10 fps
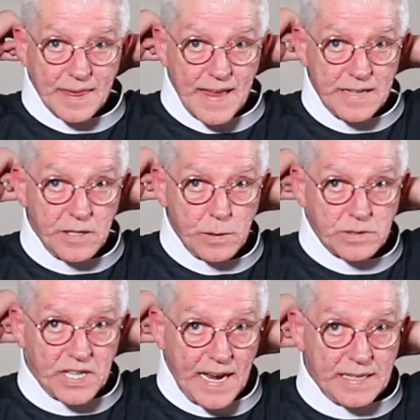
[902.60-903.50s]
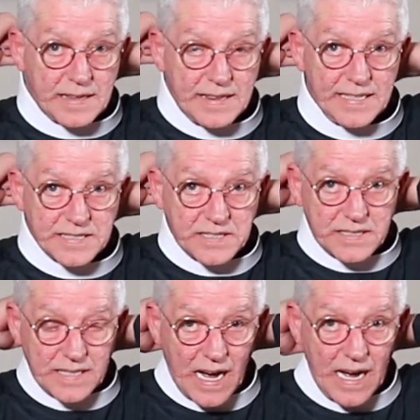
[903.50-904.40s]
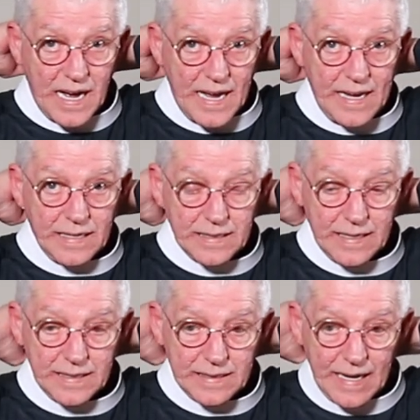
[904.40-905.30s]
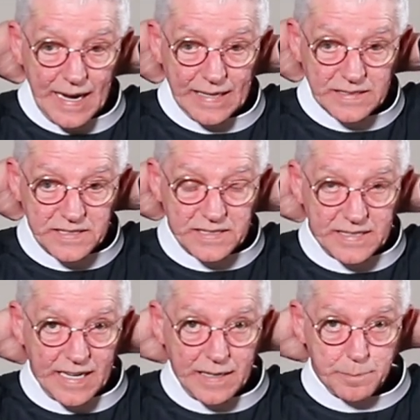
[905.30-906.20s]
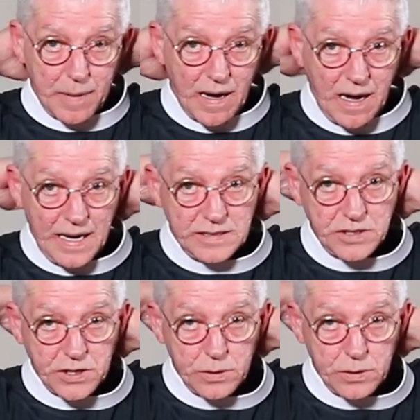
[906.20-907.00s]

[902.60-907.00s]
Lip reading: Then you take this guy and stick it behind